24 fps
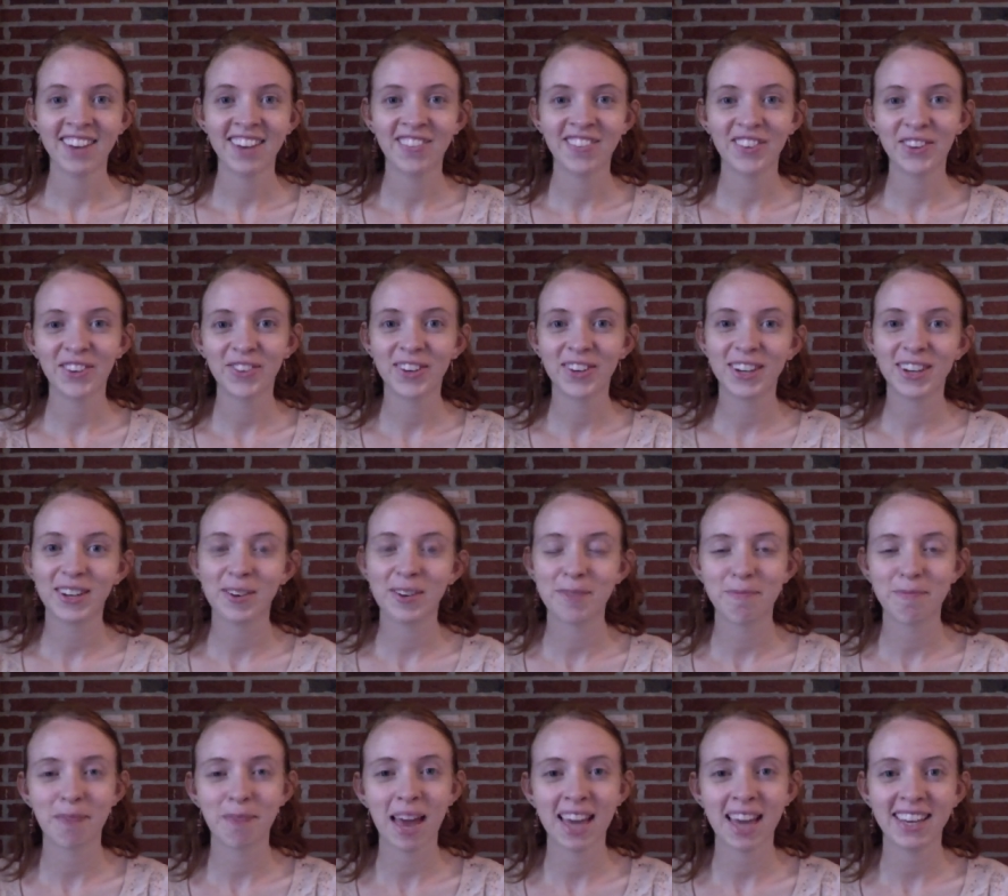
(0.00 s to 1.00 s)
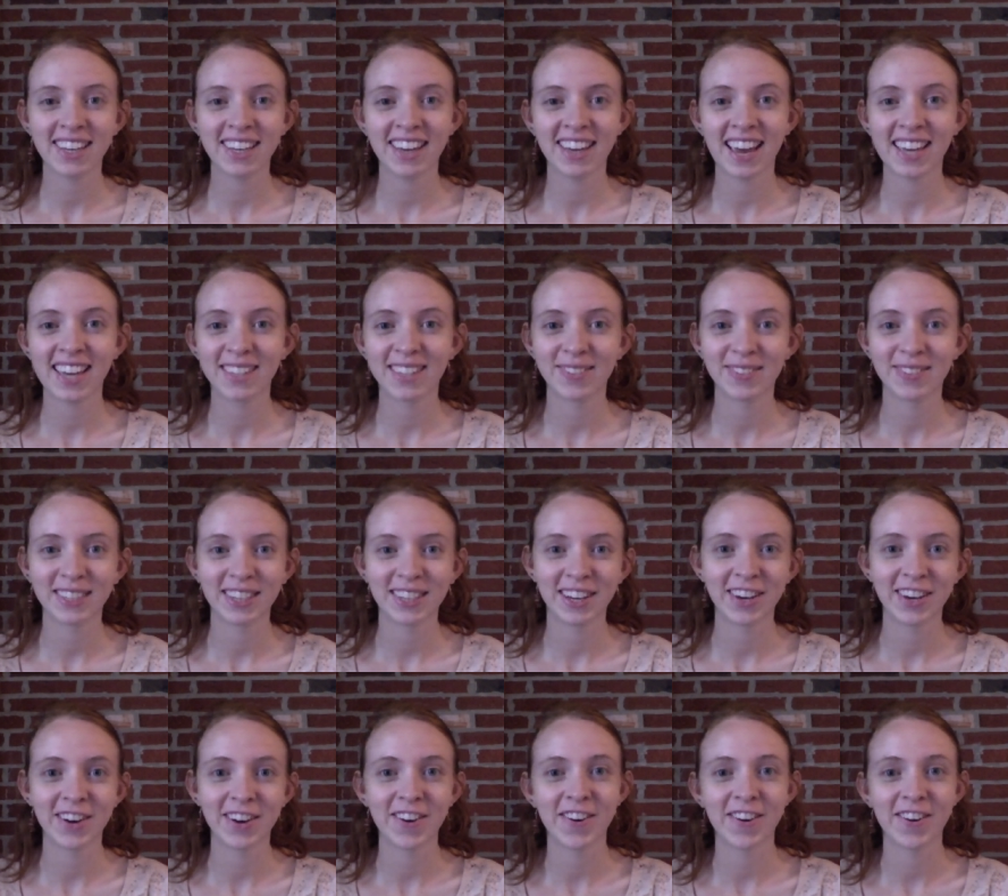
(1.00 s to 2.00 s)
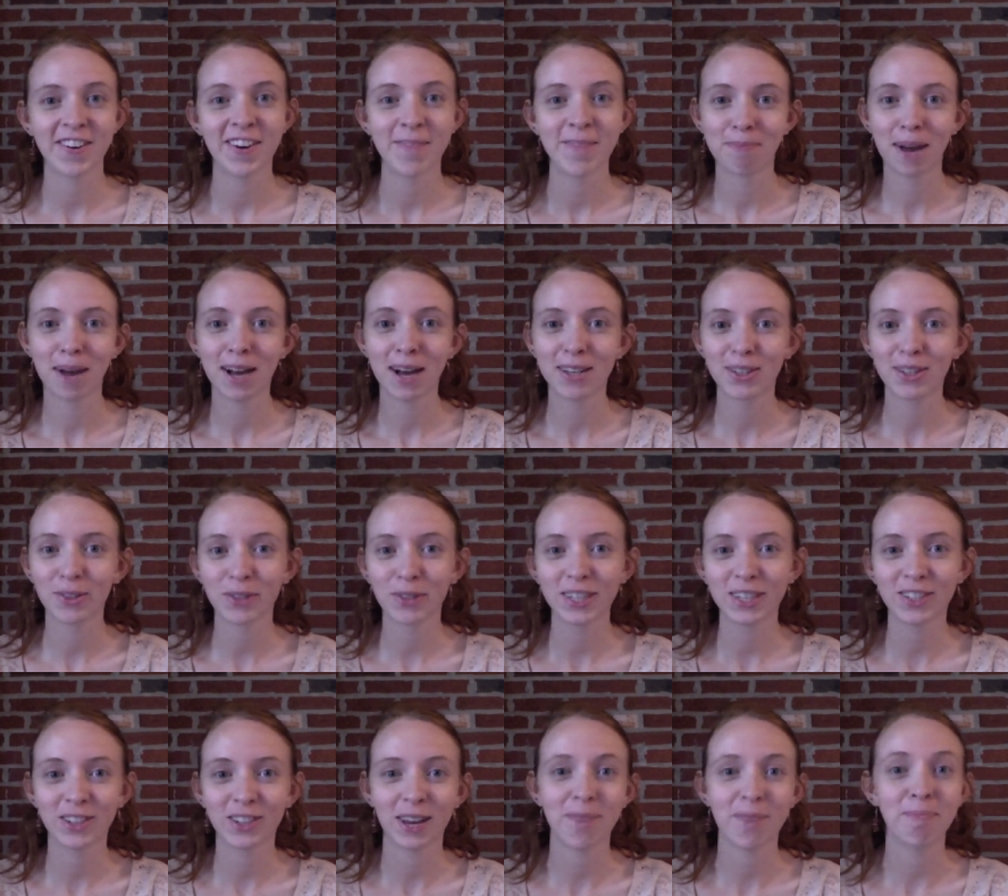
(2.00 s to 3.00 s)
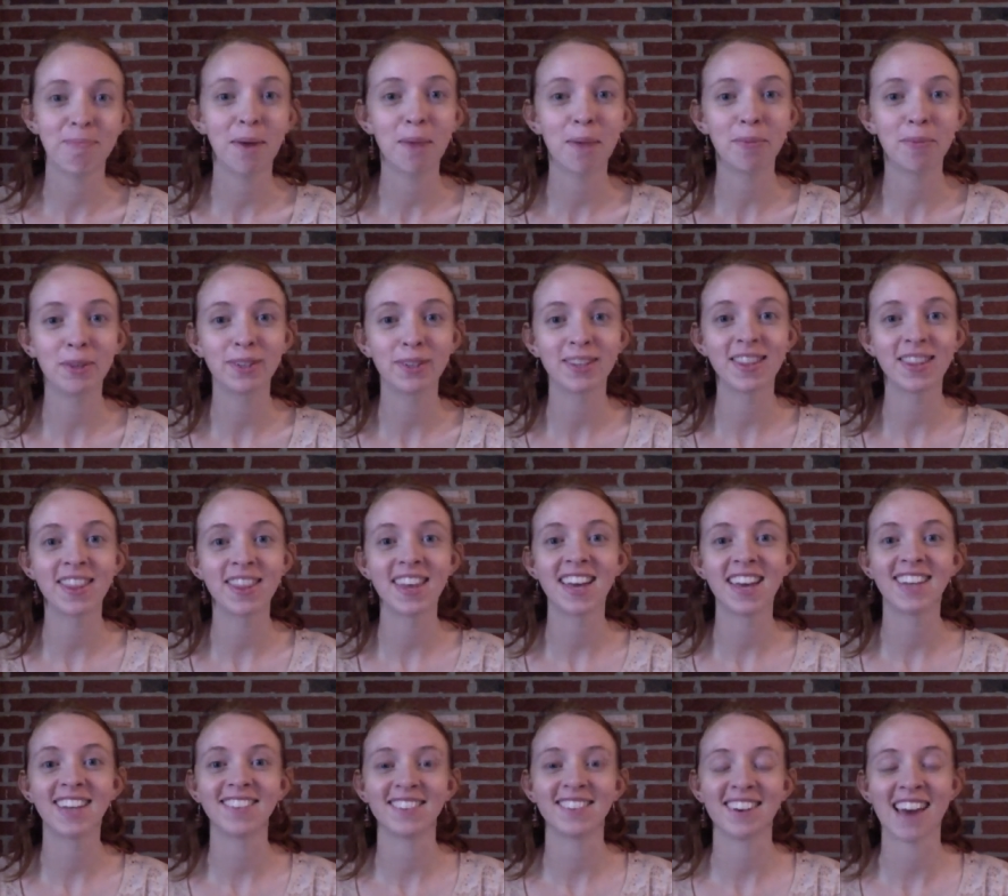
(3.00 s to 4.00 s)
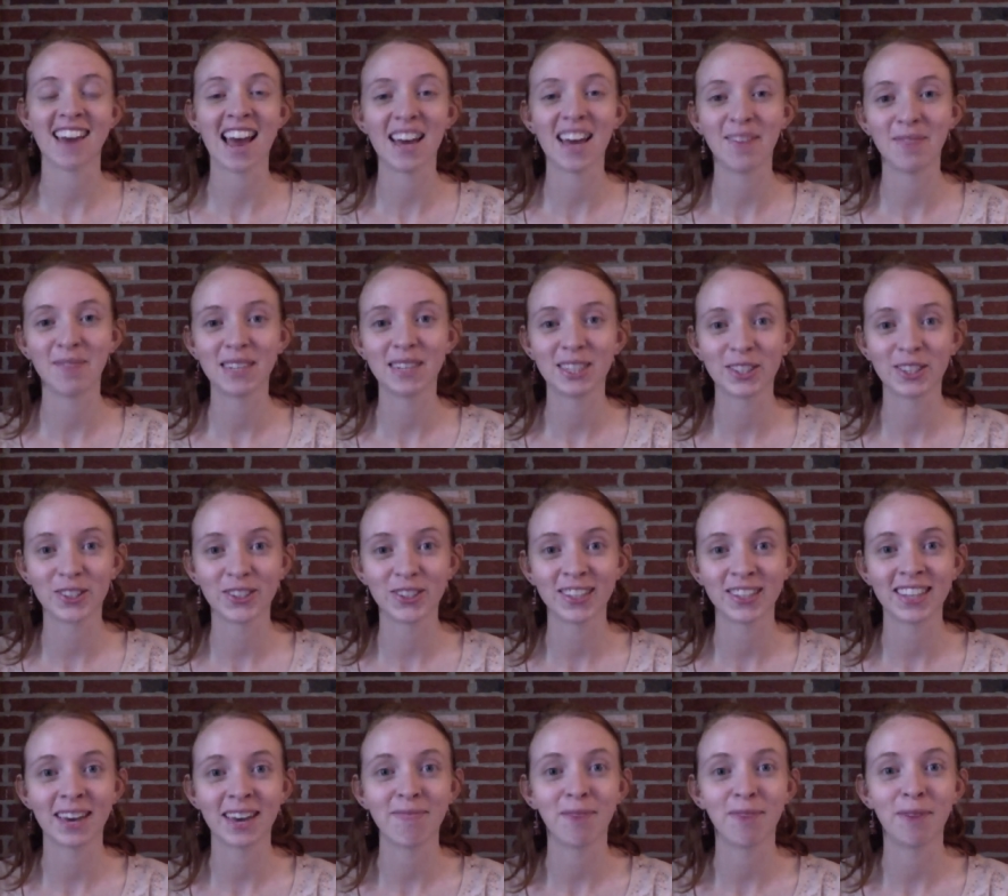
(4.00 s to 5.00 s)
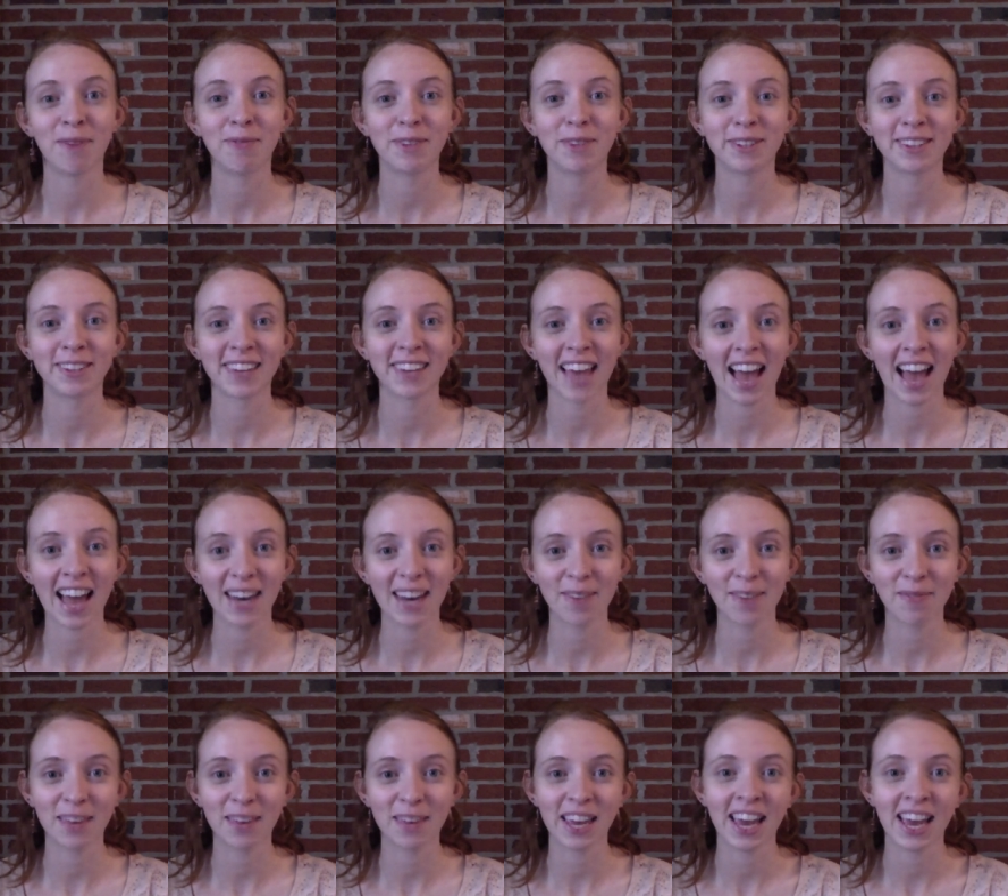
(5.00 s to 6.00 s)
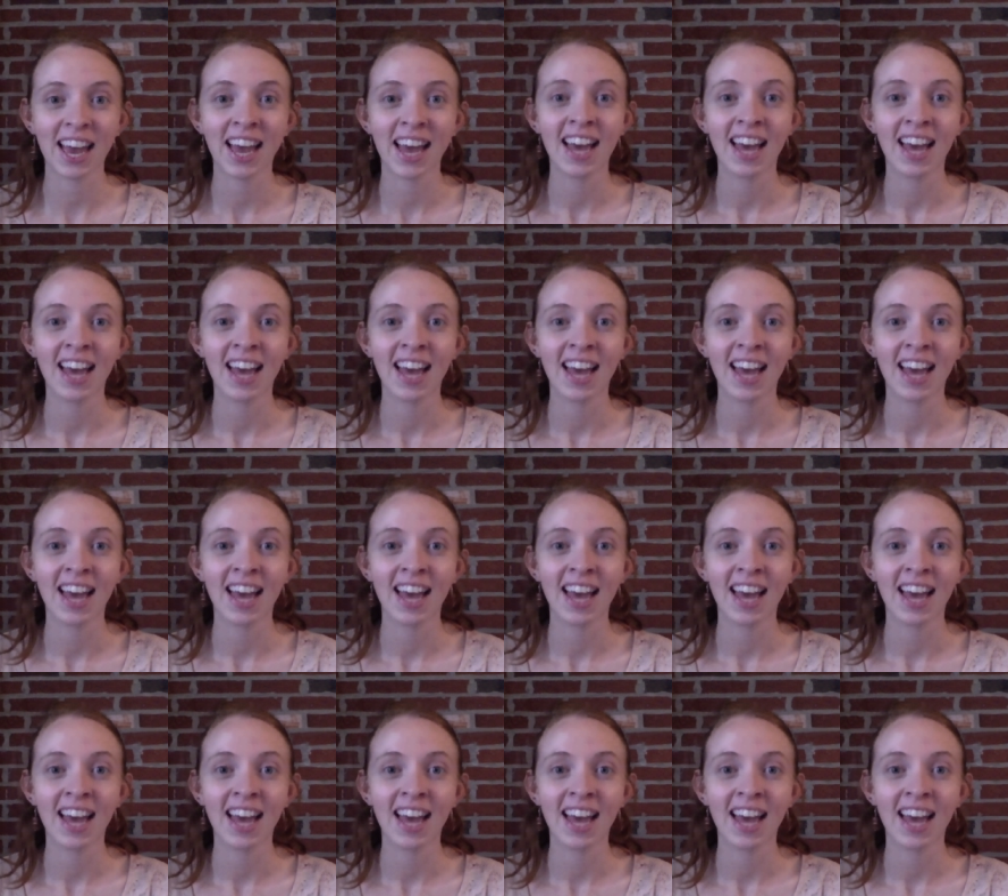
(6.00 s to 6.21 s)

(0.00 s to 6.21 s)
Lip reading: everyone, Maggie Hazeman here, boss witch at Mumbles and Things and headmistress at Mumbles Academy.